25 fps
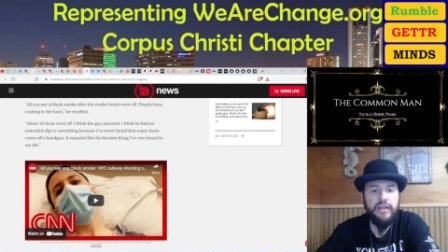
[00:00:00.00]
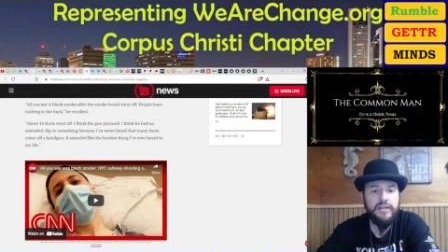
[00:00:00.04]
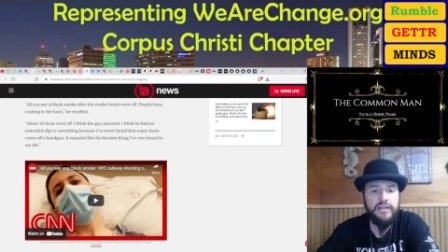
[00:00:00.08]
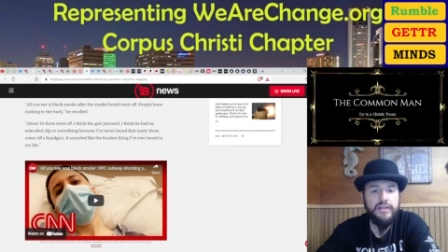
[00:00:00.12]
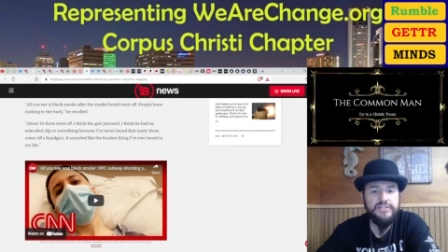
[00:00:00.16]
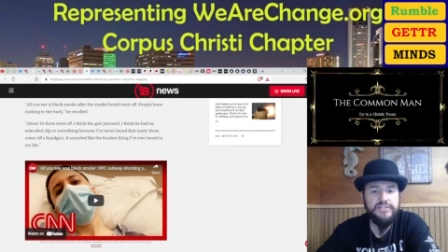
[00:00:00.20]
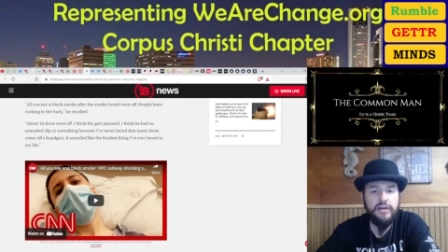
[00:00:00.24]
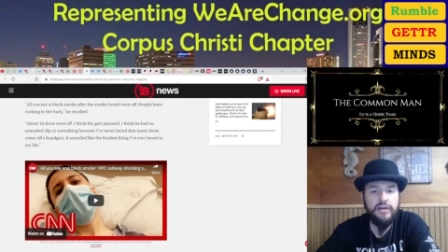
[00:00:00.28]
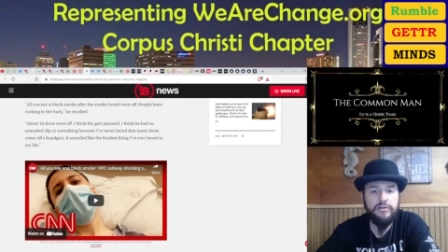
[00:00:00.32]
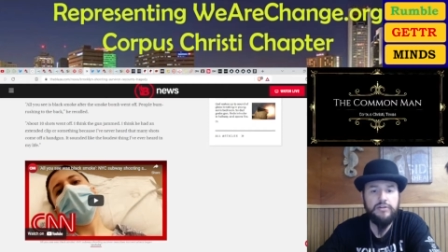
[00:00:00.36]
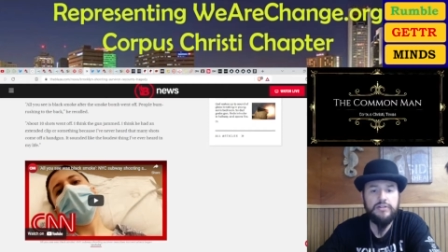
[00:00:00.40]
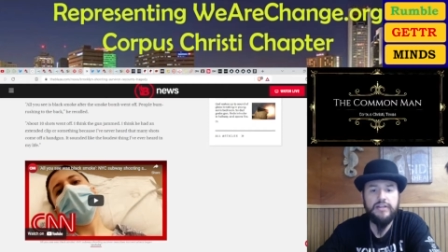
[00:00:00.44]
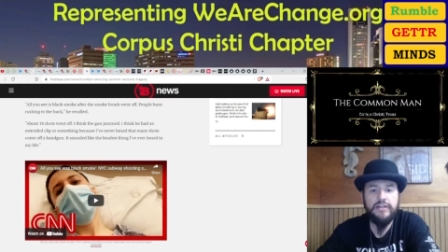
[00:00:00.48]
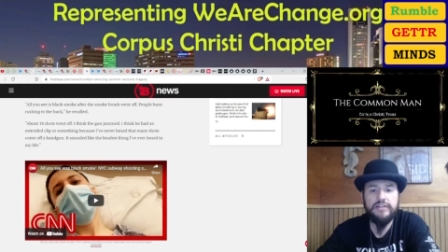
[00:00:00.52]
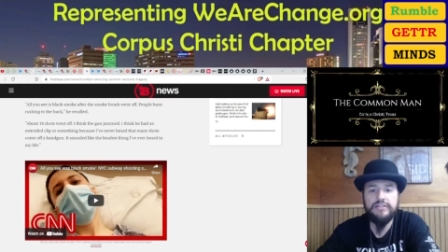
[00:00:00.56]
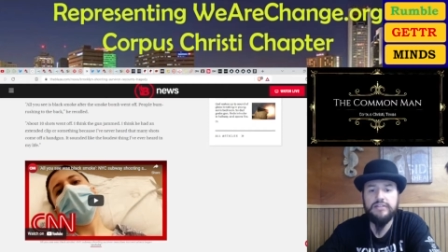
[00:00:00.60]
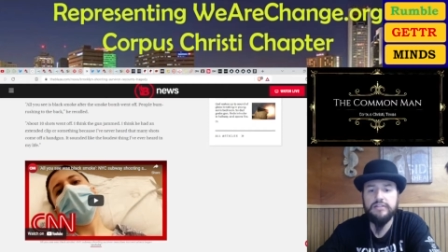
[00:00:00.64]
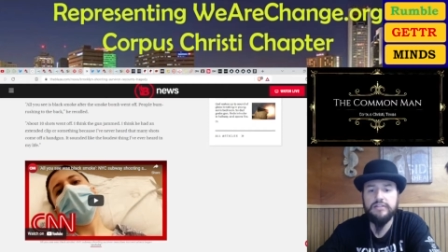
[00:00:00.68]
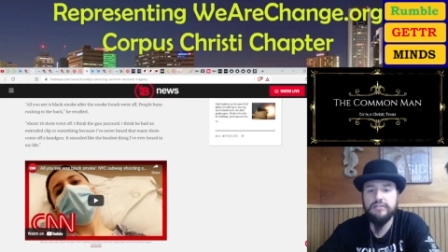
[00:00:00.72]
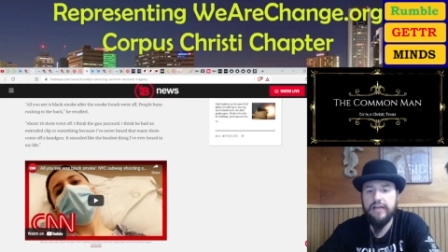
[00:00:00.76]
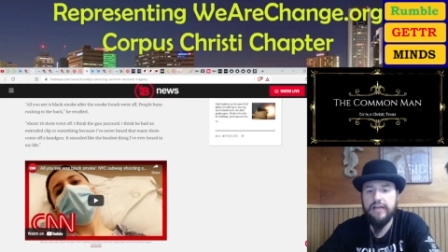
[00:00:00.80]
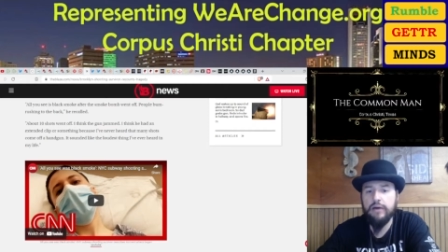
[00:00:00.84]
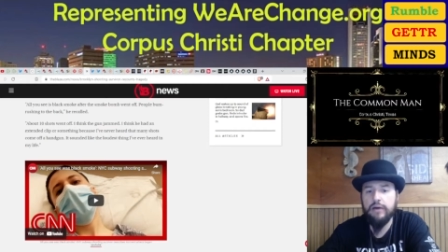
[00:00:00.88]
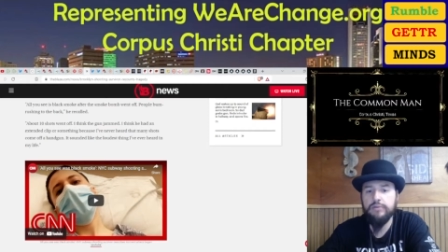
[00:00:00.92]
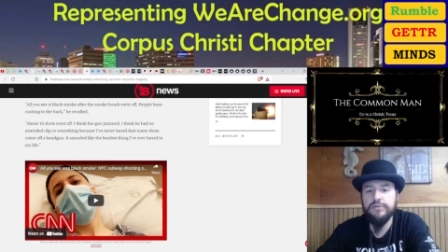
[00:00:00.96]
It sounded like
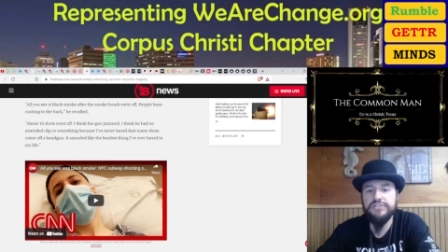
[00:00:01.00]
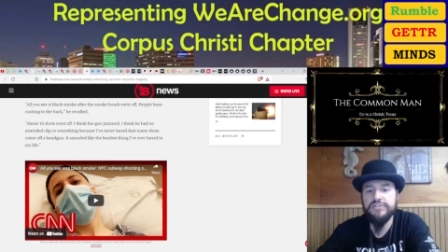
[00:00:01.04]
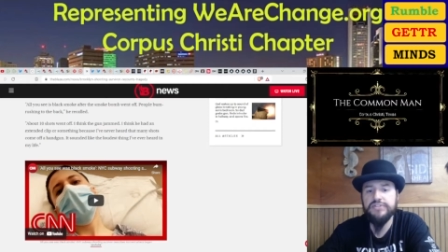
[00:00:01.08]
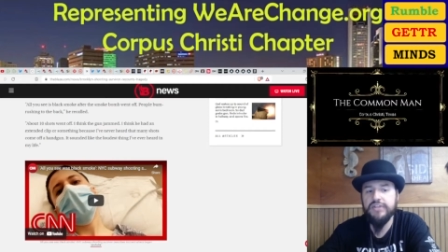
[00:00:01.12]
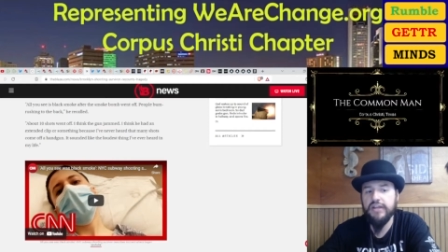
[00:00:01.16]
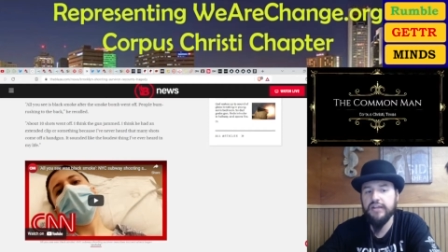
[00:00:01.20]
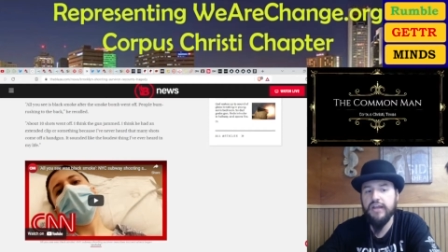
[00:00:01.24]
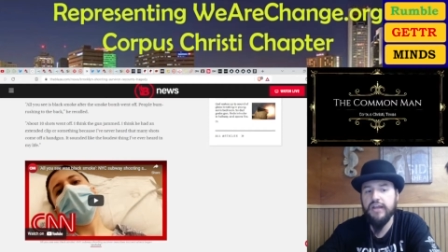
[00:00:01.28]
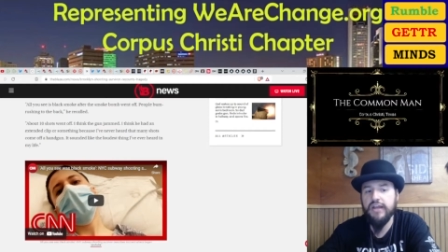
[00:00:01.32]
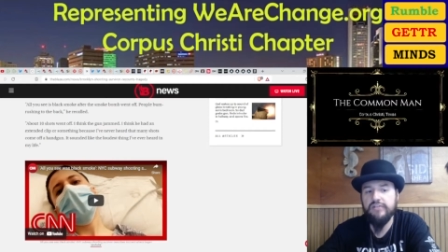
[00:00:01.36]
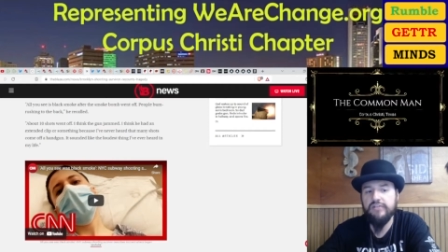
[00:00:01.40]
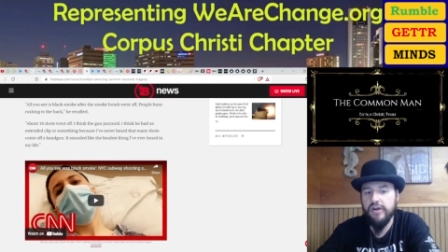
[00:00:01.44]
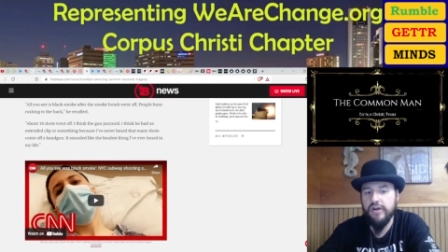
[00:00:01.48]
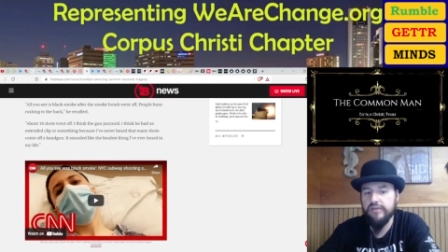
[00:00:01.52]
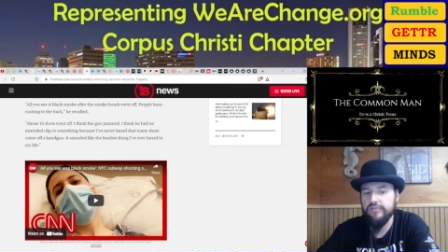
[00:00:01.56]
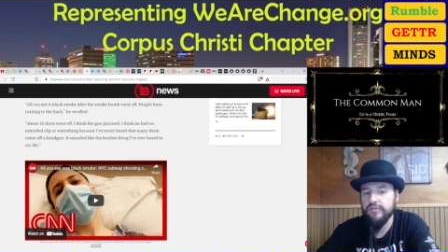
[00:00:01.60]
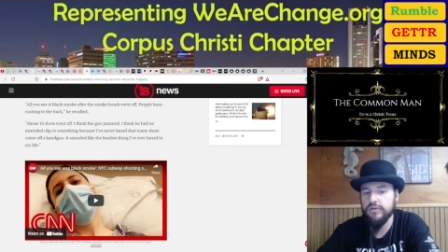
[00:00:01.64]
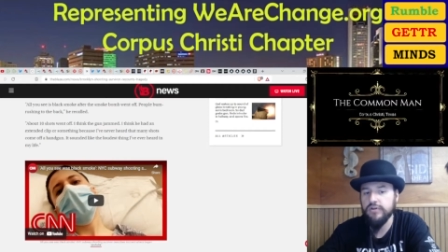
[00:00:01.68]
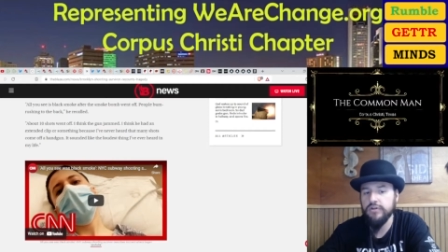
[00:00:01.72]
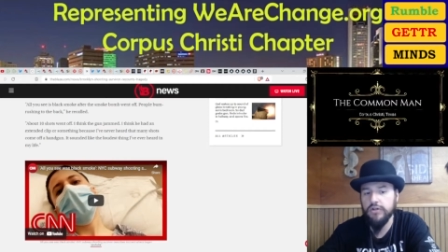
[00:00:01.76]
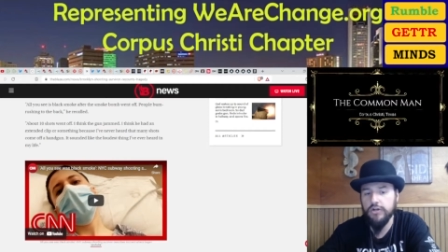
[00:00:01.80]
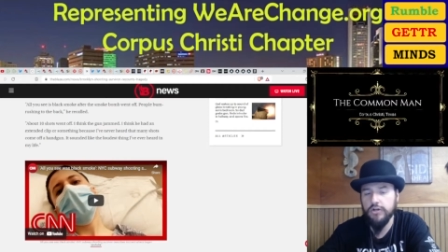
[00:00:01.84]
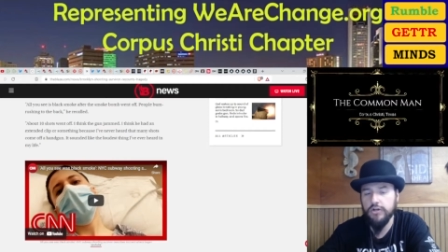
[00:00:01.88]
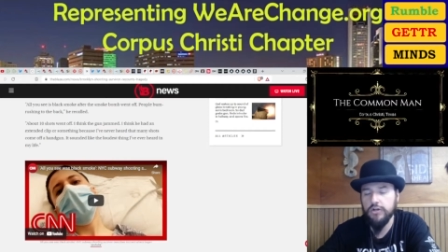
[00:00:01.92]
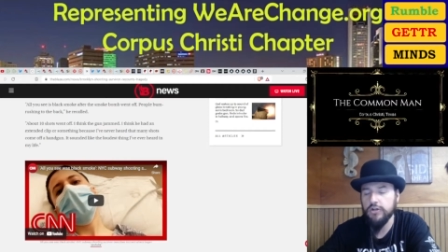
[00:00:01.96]
the loudest thing I've
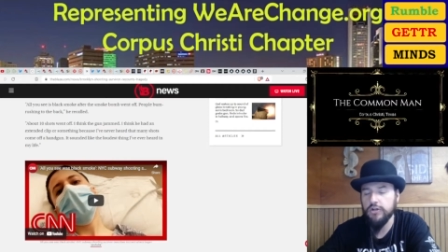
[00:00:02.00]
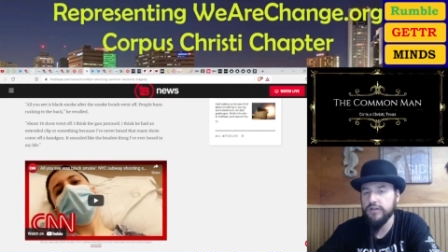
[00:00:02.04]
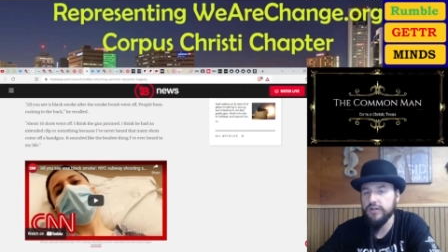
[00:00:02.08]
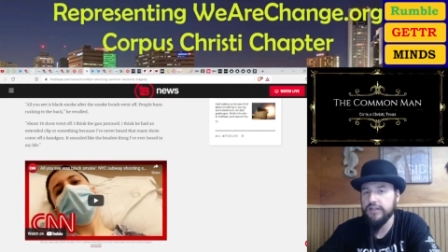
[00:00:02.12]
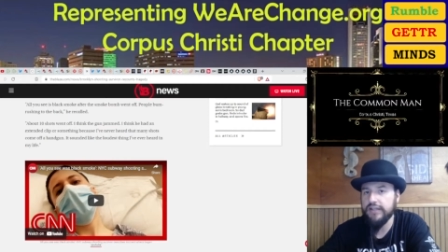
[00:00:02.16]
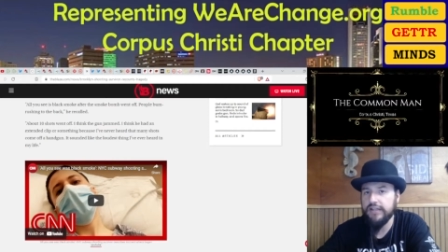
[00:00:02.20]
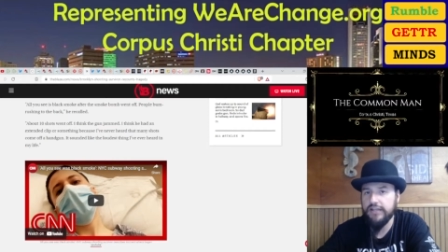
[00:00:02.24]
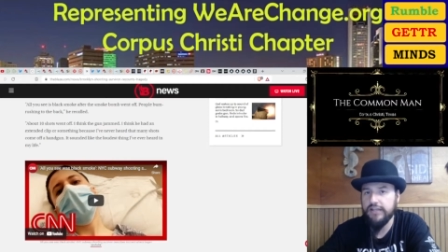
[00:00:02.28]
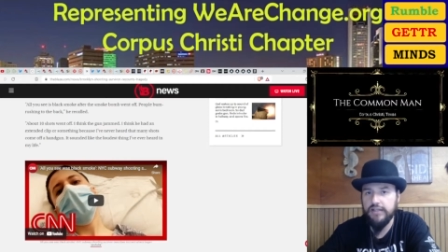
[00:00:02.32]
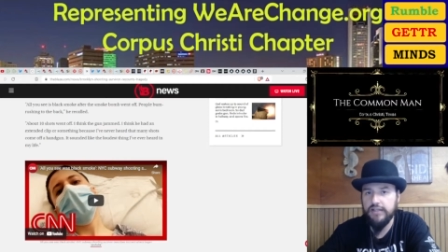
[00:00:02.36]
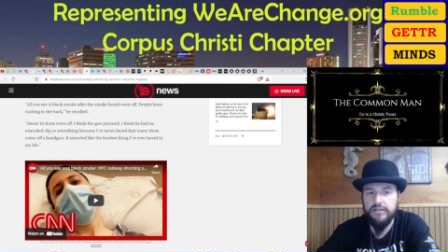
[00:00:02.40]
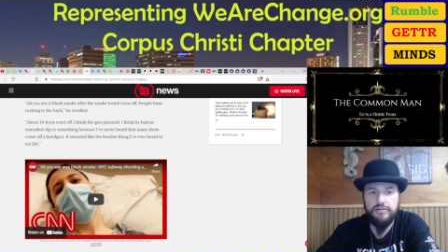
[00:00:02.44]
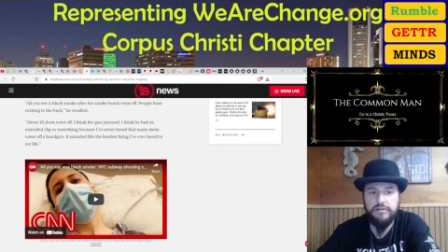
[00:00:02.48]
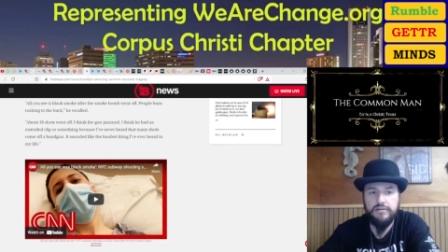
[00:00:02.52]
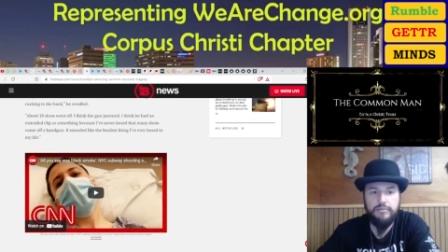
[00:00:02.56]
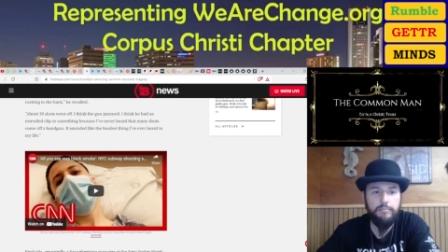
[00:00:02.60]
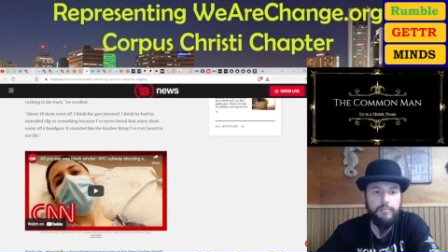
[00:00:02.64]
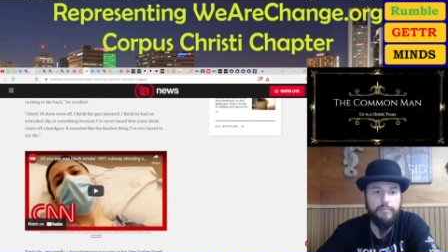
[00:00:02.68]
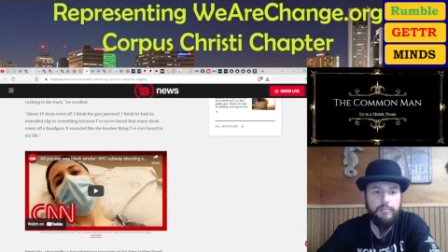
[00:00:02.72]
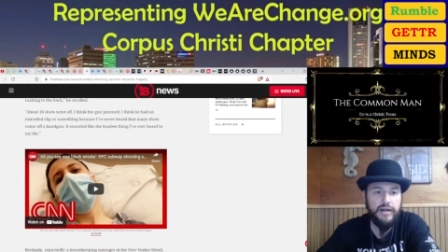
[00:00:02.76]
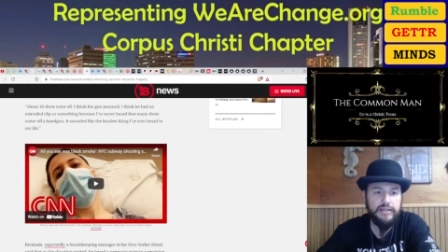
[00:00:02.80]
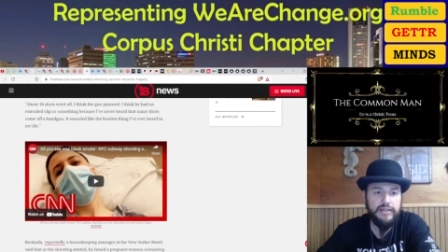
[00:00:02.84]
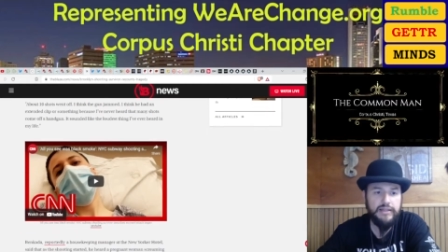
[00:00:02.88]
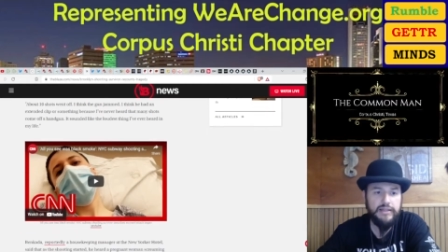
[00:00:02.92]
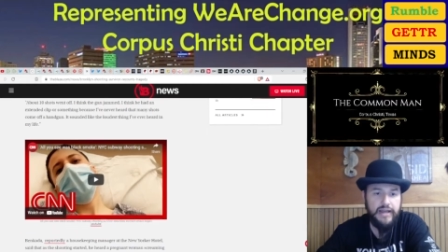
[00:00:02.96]
ever heard in
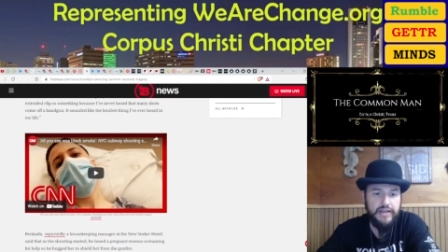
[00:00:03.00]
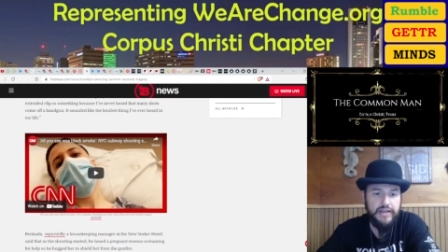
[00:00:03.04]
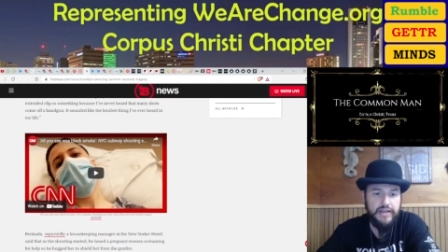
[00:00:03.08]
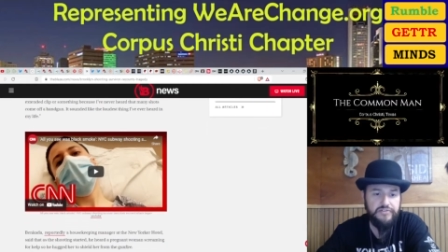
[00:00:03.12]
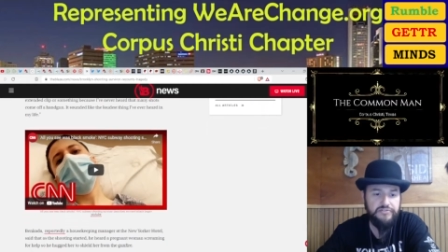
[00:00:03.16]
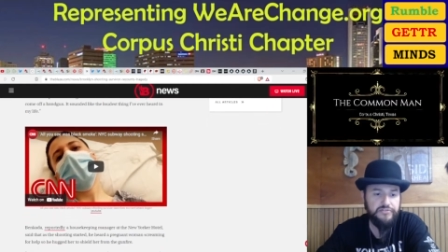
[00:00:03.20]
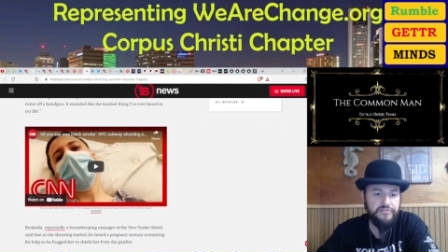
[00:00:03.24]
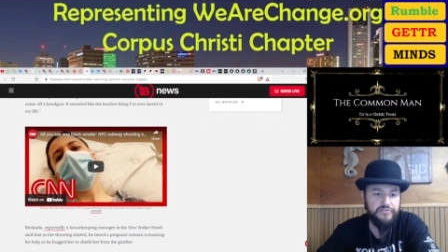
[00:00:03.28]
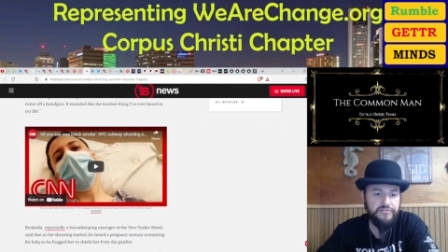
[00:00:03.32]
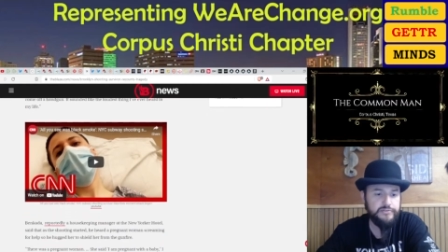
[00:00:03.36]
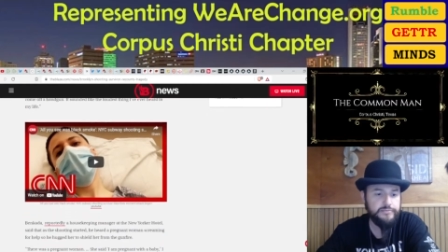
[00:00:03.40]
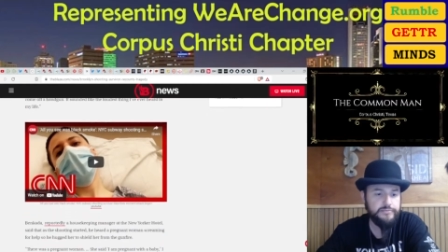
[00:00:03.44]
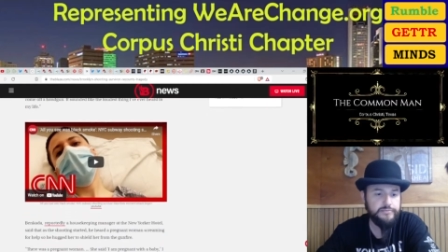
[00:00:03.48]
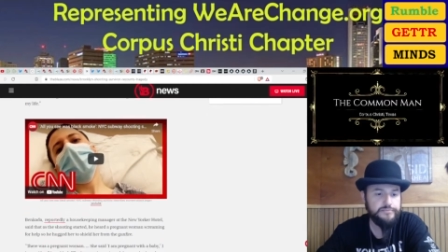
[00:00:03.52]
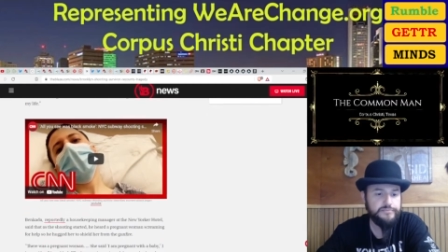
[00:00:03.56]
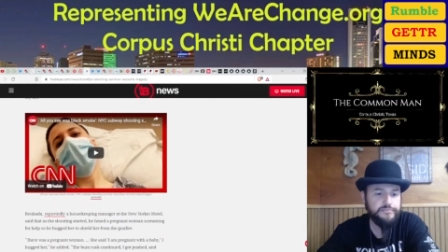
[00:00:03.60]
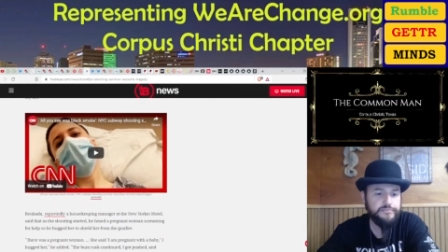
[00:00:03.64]
my life.